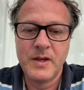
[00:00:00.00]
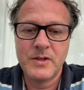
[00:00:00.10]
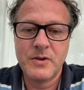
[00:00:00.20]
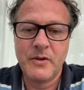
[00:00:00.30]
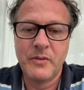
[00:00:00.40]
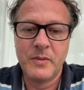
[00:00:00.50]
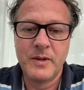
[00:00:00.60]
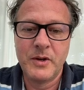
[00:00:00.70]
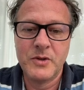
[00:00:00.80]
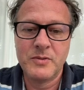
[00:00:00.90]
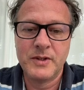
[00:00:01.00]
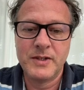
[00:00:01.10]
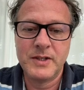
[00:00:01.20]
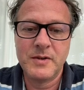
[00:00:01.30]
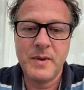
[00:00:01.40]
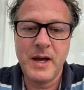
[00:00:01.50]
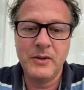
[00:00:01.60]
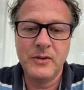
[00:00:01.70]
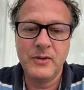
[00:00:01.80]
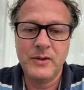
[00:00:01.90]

So everyone knows what this is about.